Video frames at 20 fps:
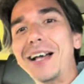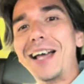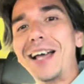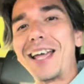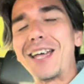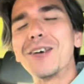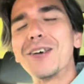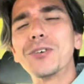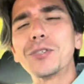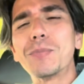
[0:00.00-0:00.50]

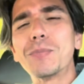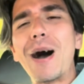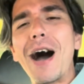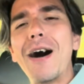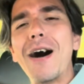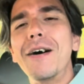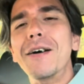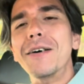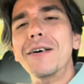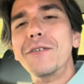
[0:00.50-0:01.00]
It was my
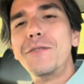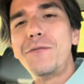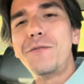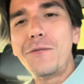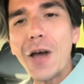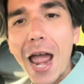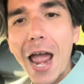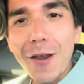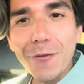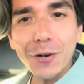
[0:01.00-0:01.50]

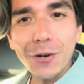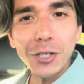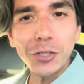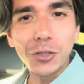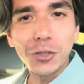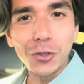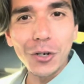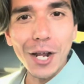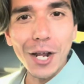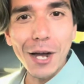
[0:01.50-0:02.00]
favorite
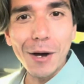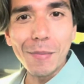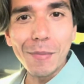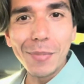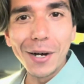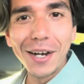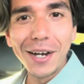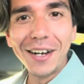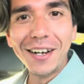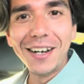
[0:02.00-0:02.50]
trip
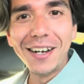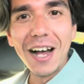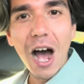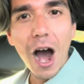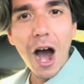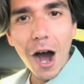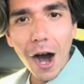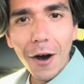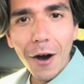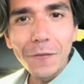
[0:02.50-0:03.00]

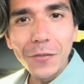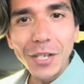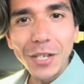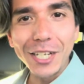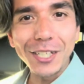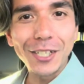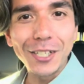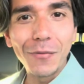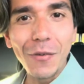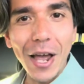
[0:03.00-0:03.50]
of
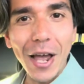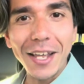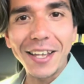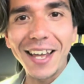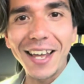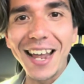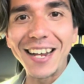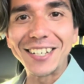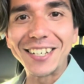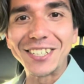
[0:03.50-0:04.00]
this
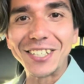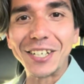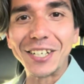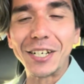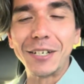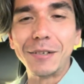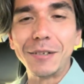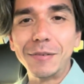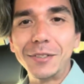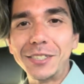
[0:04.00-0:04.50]

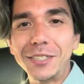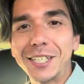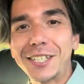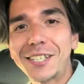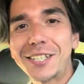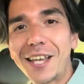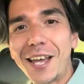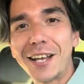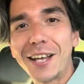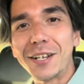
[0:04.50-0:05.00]
vacation. Just
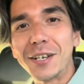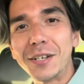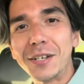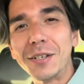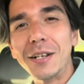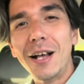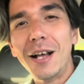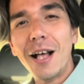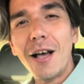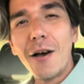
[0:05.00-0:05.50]
kidding.
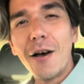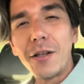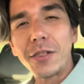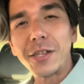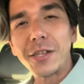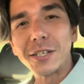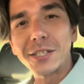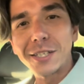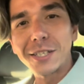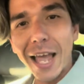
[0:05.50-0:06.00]

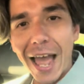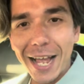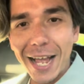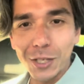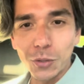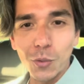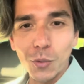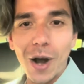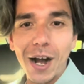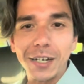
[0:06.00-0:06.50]
The
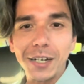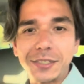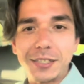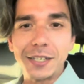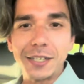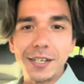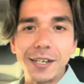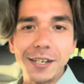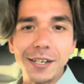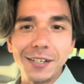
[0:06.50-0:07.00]

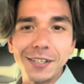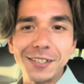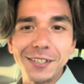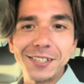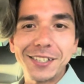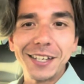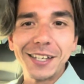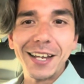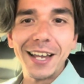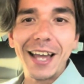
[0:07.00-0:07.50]
Sasquatches.
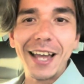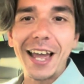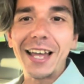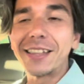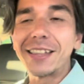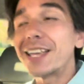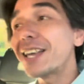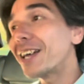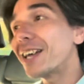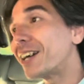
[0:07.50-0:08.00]
And
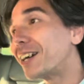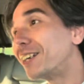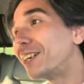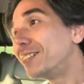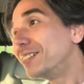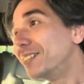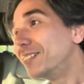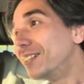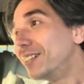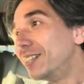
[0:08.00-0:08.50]

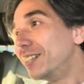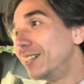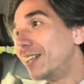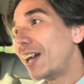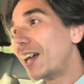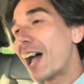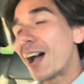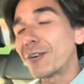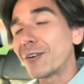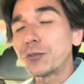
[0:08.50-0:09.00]
then,
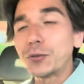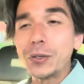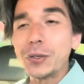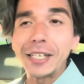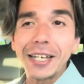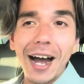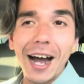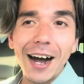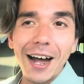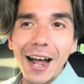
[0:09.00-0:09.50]
after we
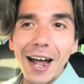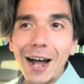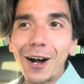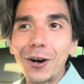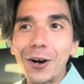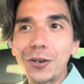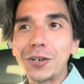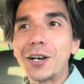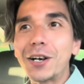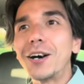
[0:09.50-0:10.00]
got
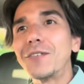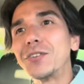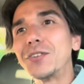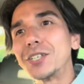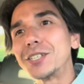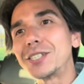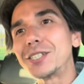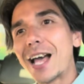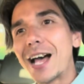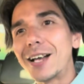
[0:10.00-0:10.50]
out of the
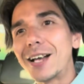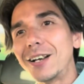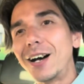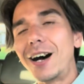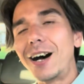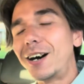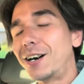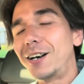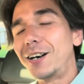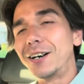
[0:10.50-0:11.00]

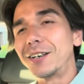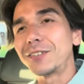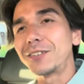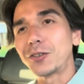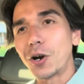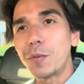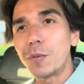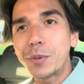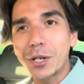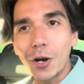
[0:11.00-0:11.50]
uh,
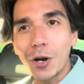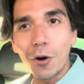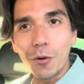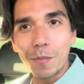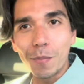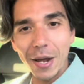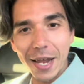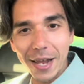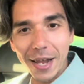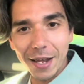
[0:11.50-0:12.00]
grumpy old
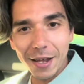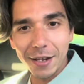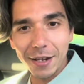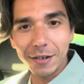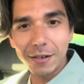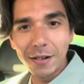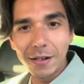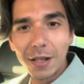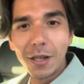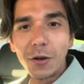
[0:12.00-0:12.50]
man,
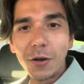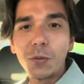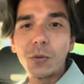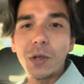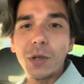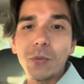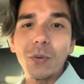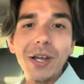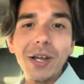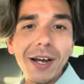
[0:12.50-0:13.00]
we
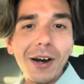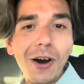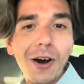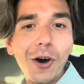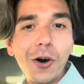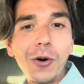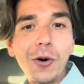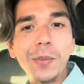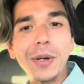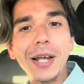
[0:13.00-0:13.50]
went
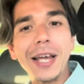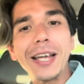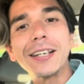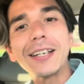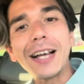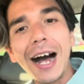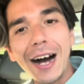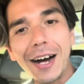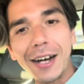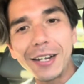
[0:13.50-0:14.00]
home and
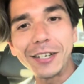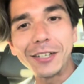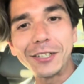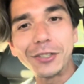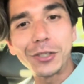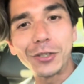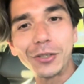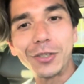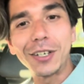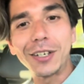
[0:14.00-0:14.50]
got
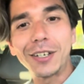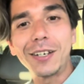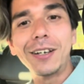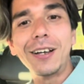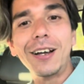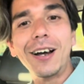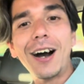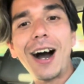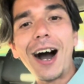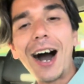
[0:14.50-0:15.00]
into the
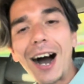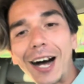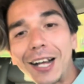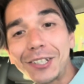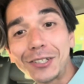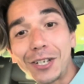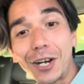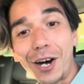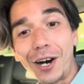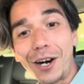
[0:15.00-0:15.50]
hot
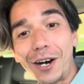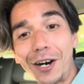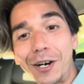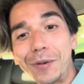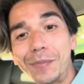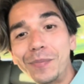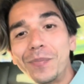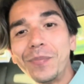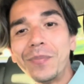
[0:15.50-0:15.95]
tub